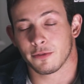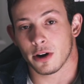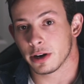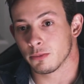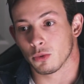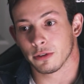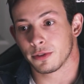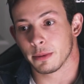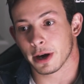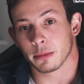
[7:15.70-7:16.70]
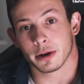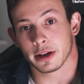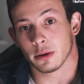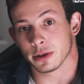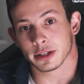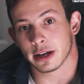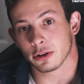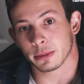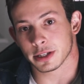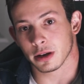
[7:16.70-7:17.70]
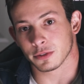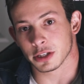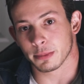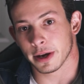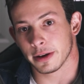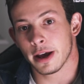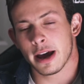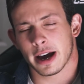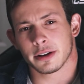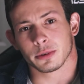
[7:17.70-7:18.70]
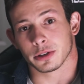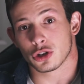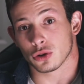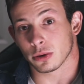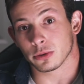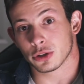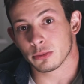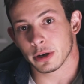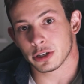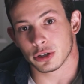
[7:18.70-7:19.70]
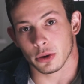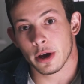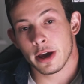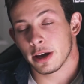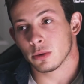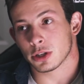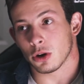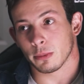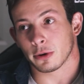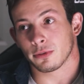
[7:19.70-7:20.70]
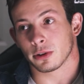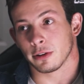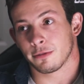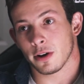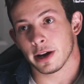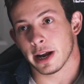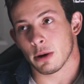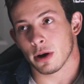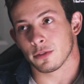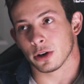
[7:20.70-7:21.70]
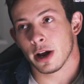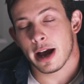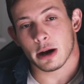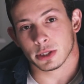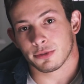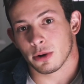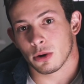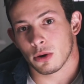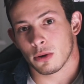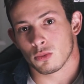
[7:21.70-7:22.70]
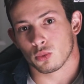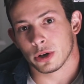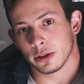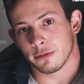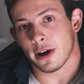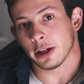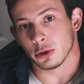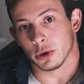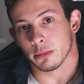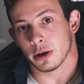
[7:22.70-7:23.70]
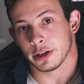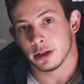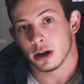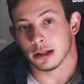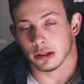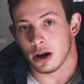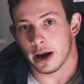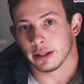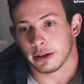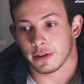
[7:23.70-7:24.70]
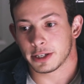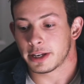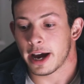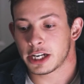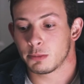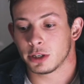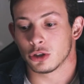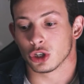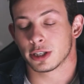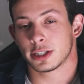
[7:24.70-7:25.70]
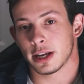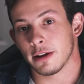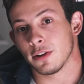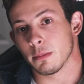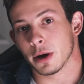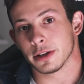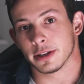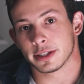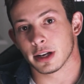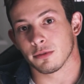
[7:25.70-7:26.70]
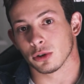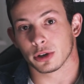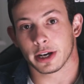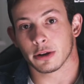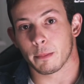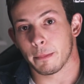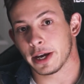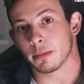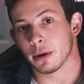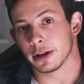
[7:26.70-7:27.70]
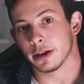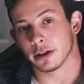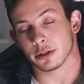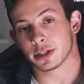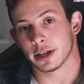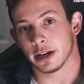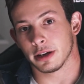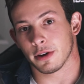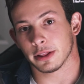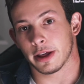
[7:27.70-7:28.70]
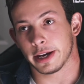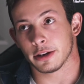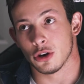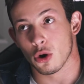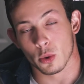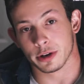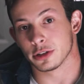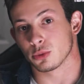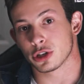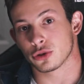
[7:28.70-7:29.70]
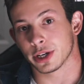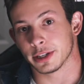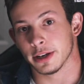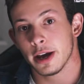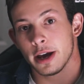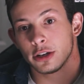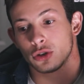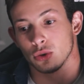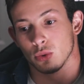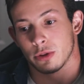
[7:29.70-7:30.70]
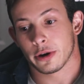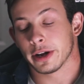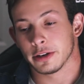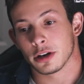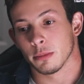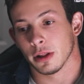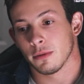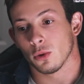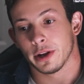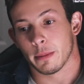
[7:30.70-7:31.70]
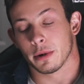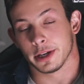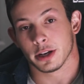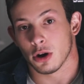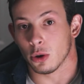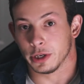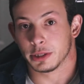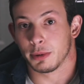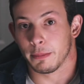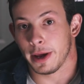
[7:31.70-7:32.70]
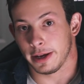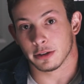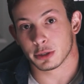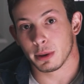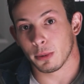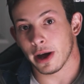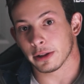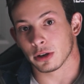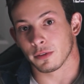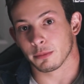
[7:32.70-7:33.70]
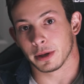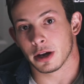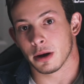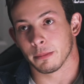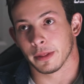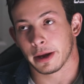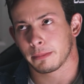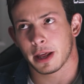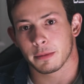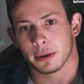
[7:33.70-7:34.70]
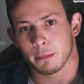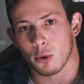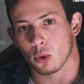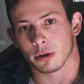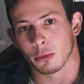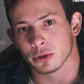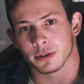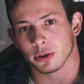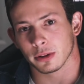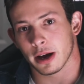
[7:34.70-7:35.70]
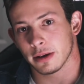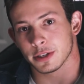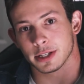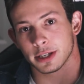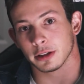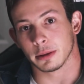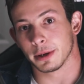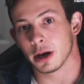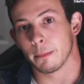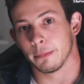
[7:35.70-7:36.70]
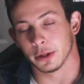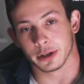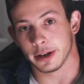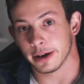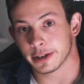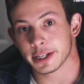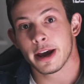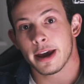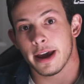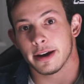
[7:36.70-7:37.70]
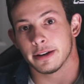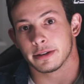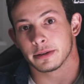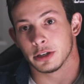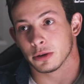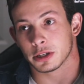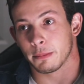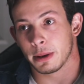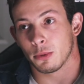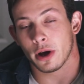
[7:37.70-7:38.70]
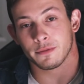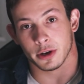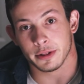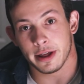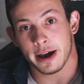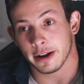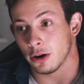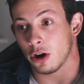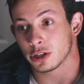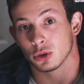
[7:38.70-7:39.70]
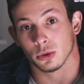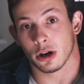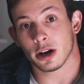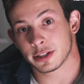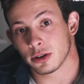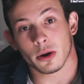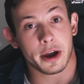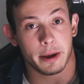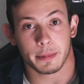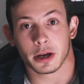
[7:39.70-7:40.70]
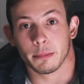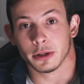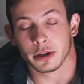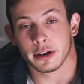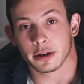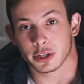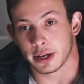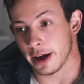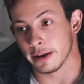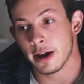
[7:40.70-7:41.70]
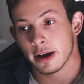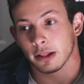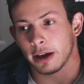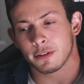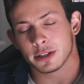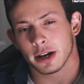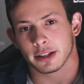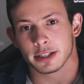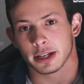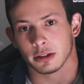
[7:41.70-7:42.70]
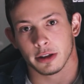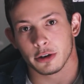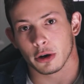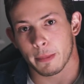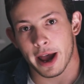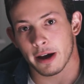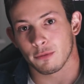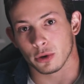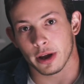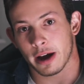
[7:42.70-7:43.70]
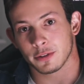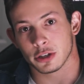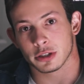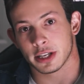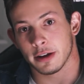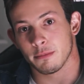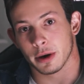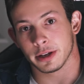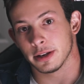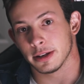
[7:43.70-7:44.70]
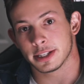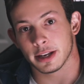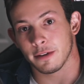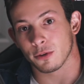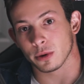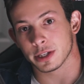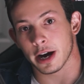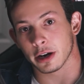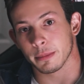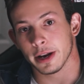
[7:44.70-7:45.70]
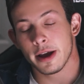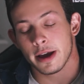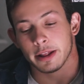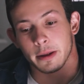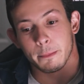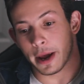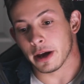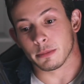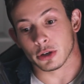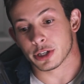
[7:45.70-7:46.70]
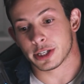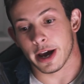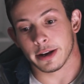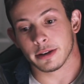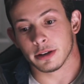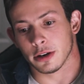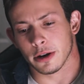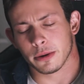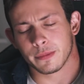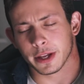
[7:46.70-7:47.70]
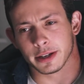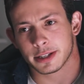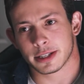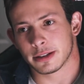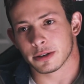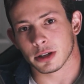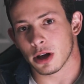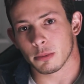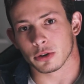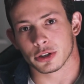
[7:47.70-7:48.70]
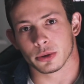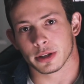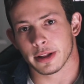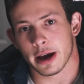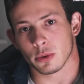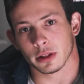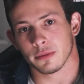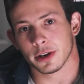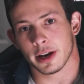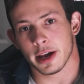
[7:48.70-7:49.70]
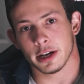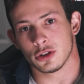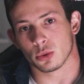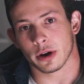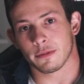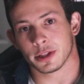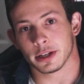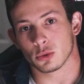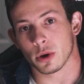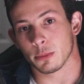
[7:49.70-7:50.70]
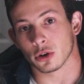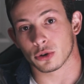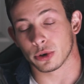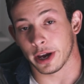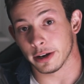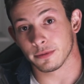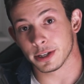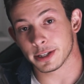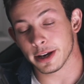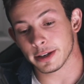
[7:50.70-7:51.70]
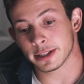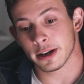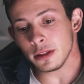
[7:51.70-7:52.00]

fun with the amount of money I was allowing myself to spend. I didn't really struggle too much, so it was all perfectly fine. However, I was really valuing money a lot, like the detachment to just saving money instead of learning how to make money, and understanding that like no one is restricted to their income level and that money can always be made. There's people out there that have been poor most of their lives and suddenly become millionaires, and some people have done that and also lost it all and become millionaires again. Life is not this like linear path where you have to just save money and then save for retirement and then bam, you're set. There's a lot more to it than that. We live in an age where everything's way more creative these days,